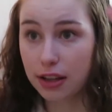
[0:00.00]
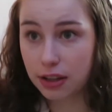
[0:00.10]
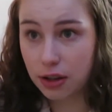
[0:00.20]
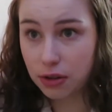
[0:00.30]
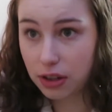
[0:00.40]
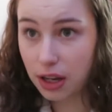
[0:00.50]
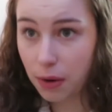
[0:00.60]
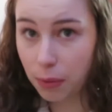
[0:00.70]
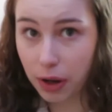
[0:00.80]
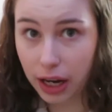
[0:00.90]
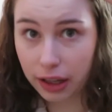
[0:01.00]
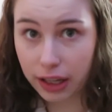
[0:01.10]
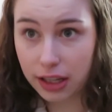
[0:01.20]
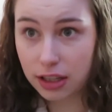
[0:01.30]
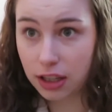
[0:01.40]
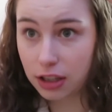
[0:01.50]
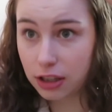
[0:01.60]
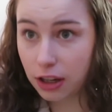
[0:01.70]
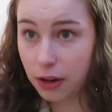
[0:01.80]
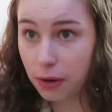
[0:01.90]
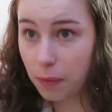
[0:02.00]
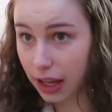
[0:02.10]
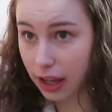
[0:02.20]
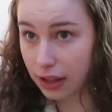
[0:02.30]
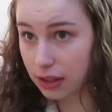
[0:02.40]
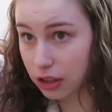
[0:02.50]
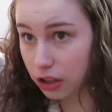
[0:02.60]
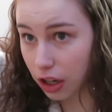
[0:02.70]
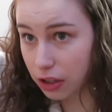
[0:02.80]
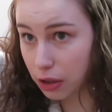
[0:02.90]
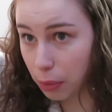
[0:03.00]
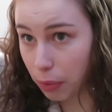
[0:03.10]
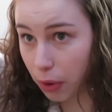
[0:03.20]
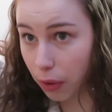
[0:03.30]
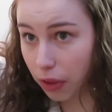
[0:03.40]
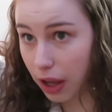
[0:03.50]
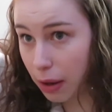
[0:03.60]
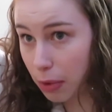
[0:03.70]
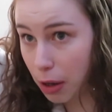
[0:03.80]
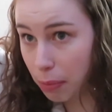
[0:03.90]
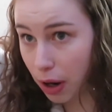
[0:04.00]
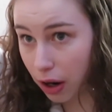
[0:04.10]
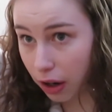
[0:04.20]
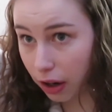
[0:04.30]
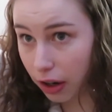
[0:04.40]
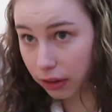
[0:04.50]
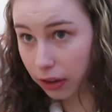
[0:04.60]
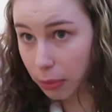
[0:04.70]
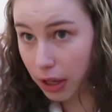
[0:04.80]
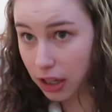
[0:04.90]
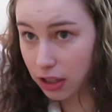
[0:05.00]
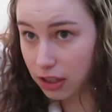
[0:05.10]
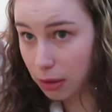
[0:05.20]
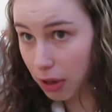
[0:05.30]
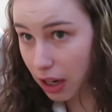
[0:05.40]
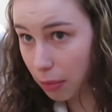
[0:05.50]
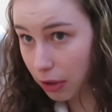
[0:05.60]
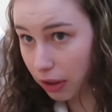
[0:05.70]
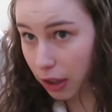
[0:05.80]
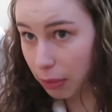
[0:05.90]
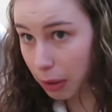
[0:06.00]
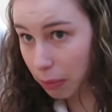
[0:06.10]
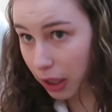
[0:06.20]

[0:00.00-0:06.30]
So usually what I like to do is just pull them apart a little bit just to make them a little bit